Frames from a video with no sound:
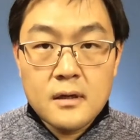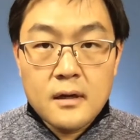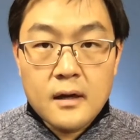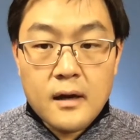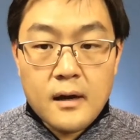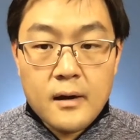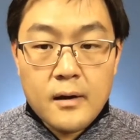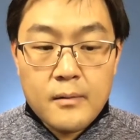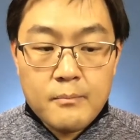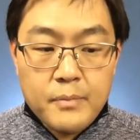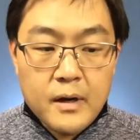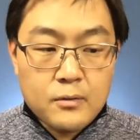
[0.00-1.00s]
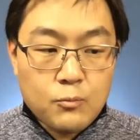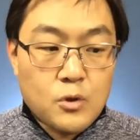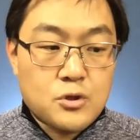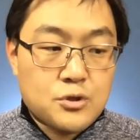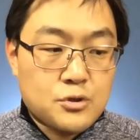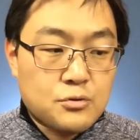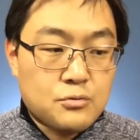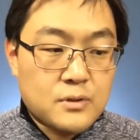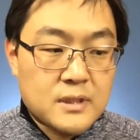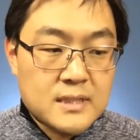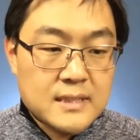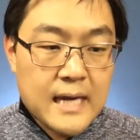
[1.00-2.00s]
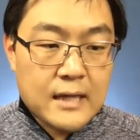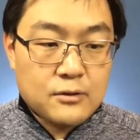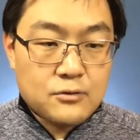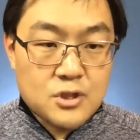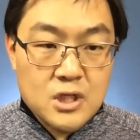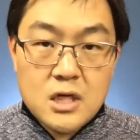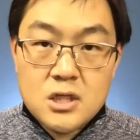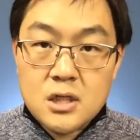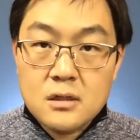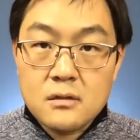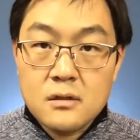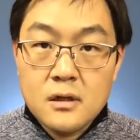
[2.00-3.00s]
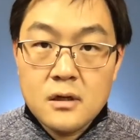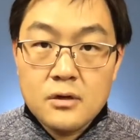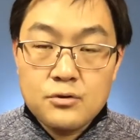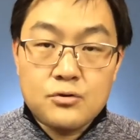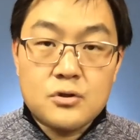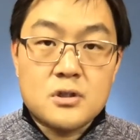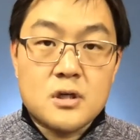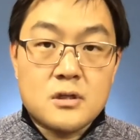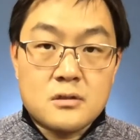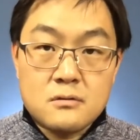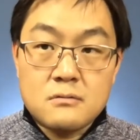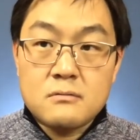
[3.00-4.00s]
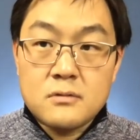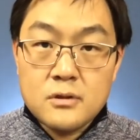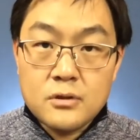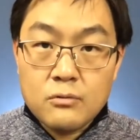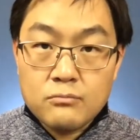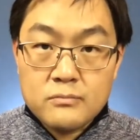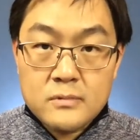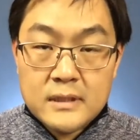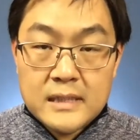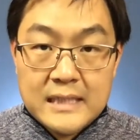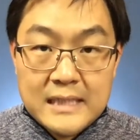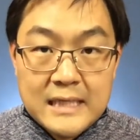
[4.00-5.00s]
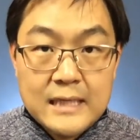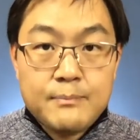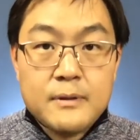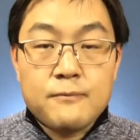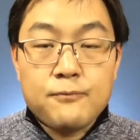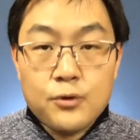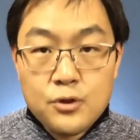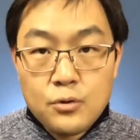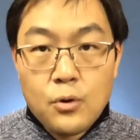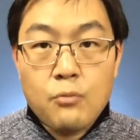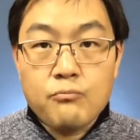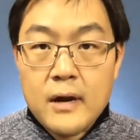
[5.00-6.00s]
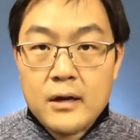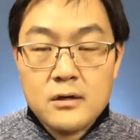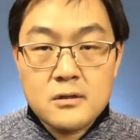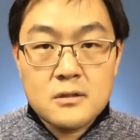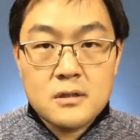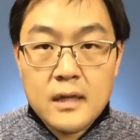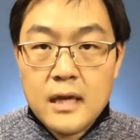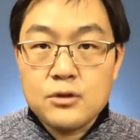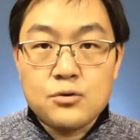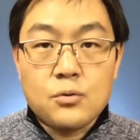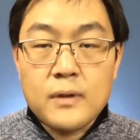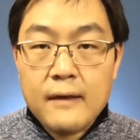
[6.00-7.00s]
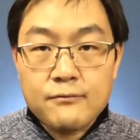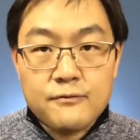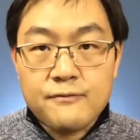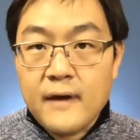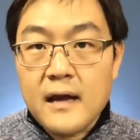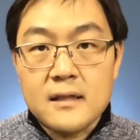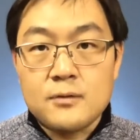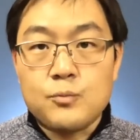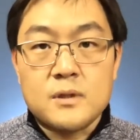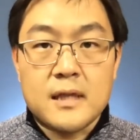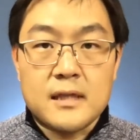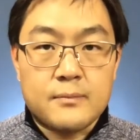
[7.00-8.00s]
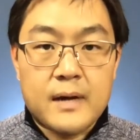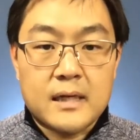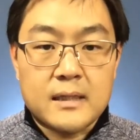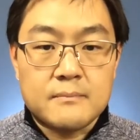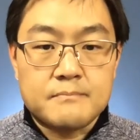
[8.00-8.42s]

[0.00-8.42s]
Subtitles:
But once you decide to change it, you could just keep it for your own records, and you don't have to file it with anybody.